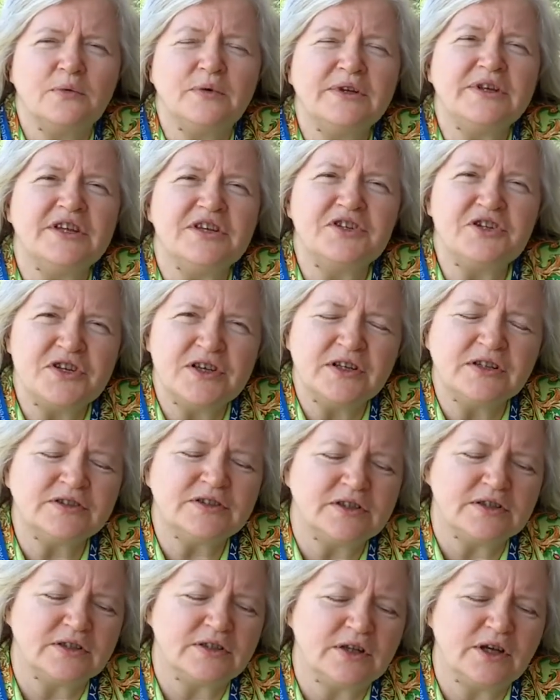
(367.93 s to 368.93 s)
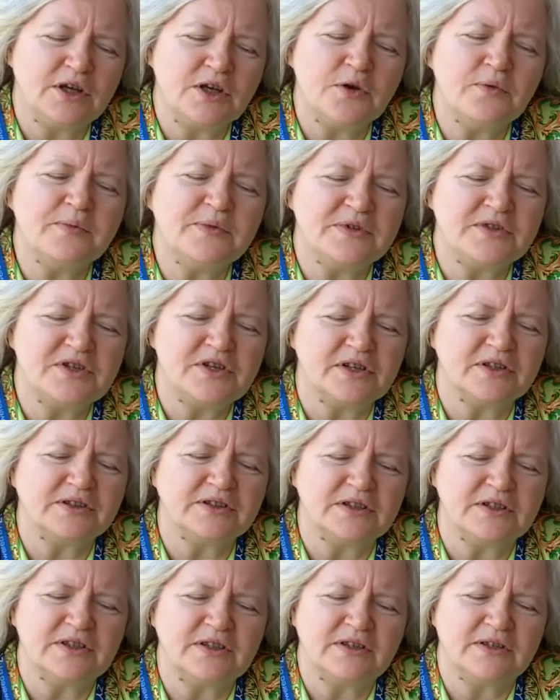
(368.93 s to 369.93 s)
With the children, human
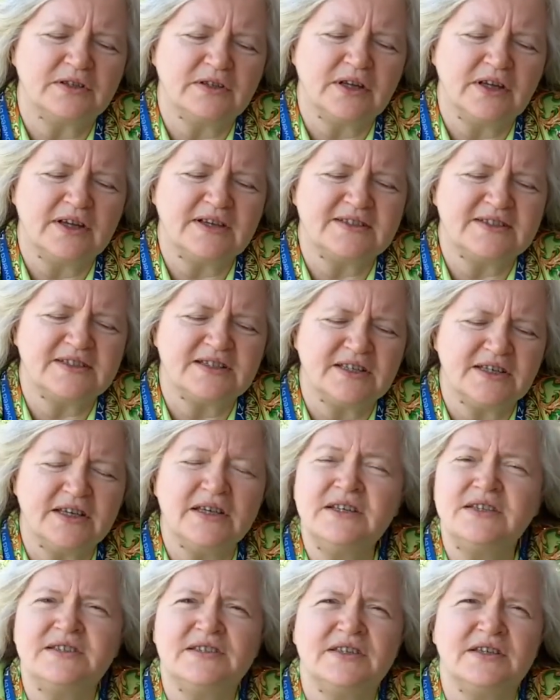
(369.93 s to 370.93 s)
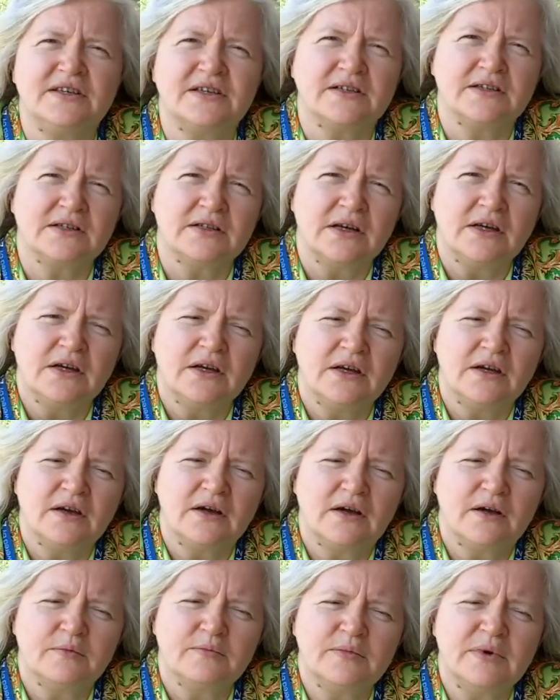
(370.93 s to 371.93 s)
children, it's easier,
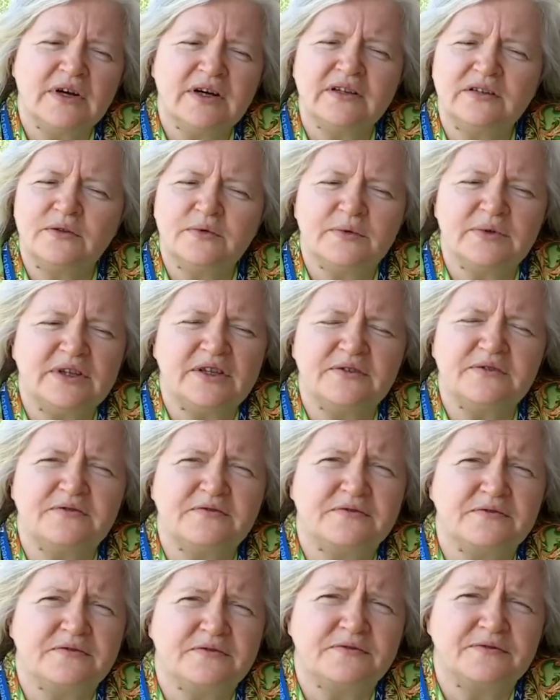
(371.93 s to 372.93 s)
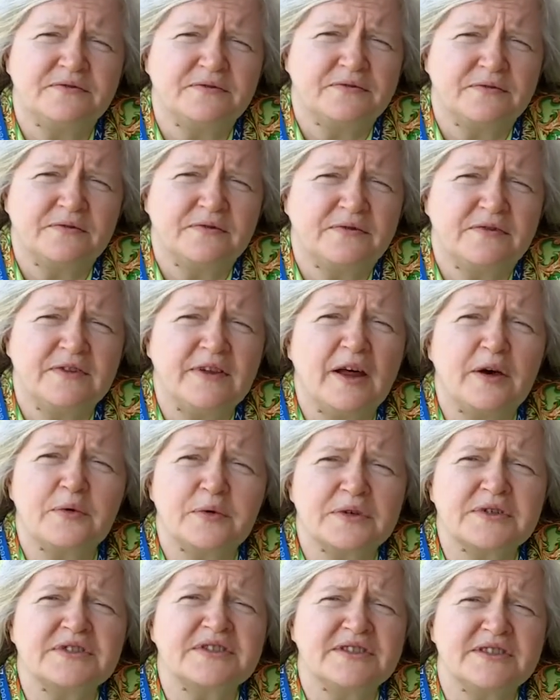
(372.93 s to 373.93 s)
but with the
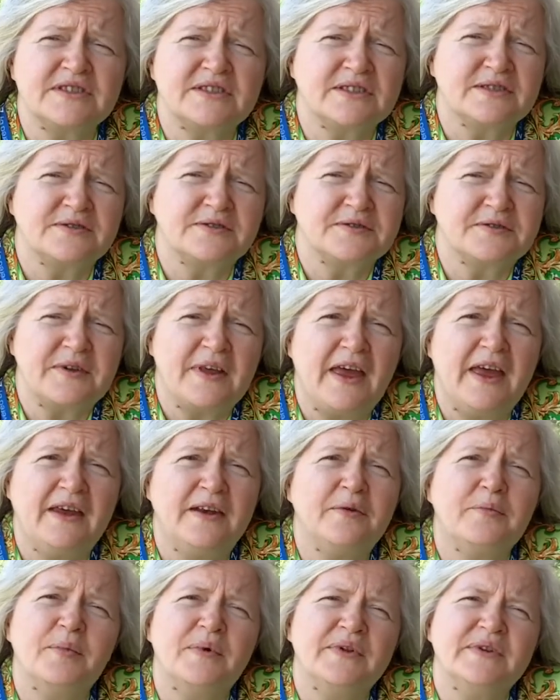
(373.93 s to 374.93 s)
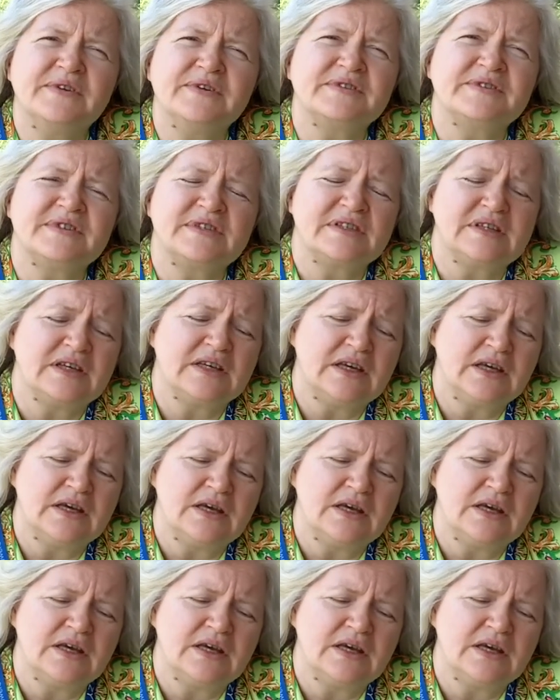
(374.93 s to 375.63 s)
flowers, animals,